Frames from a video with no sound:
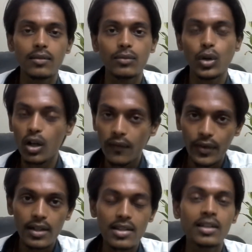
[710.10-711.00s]
one of
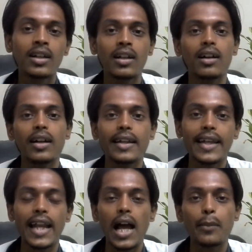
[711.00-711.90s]
us. It
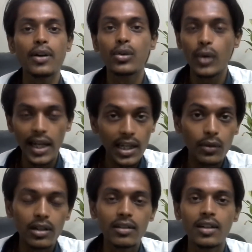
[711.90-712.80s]
can happen to
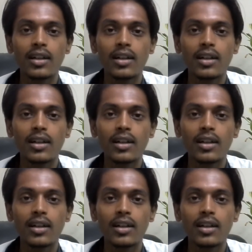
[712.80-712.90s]
anyone.